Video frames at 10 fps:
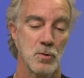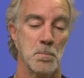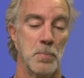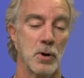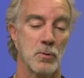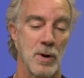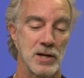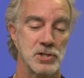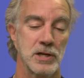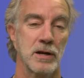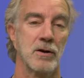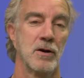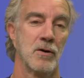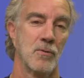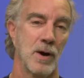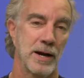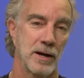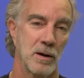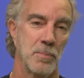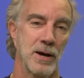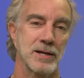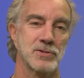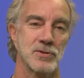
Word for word: bird watching, riding our bikes